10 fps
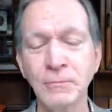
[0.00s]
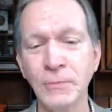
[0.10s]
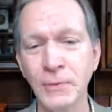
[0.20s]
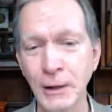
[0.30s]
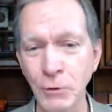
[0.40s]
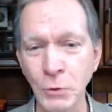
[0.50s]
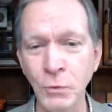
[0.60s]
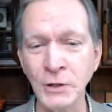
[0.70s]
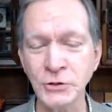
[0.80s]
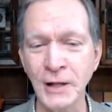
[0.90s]
they were the
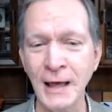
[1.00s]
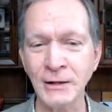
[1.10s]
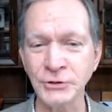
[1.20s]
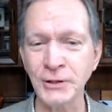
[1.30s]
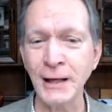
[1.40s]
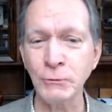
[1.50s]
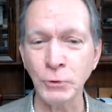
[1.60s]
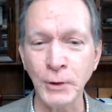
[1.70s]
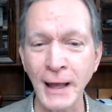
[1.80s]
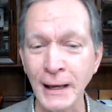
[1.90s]
ones that had a slide
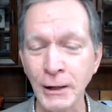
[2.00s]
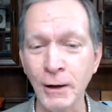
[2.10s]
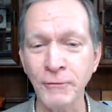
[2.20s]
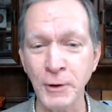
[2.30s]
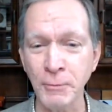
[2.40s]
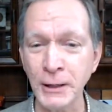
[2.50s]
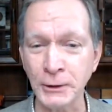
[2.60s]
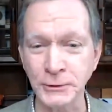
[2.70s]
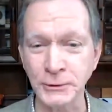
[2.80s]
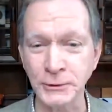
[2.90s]
rule hanging off their belt.